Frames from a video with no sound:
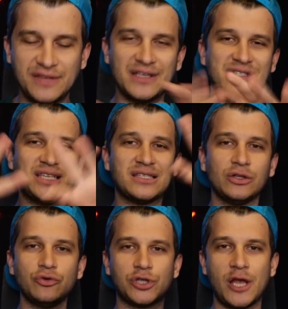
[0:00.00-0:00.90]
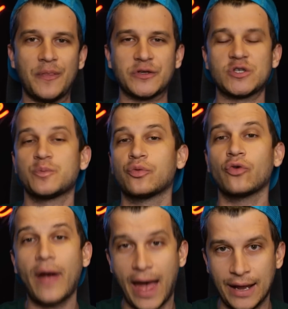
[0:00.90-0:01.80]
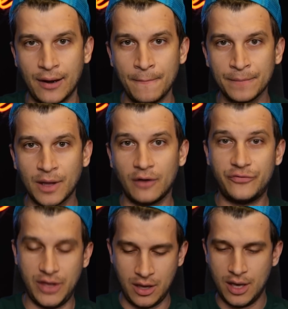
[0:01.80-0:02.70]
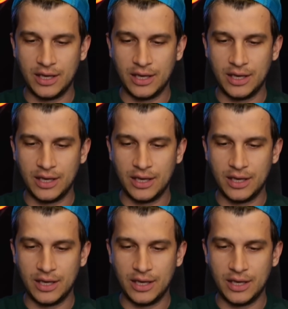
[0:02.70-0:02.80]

seen the dissolution and the spread of the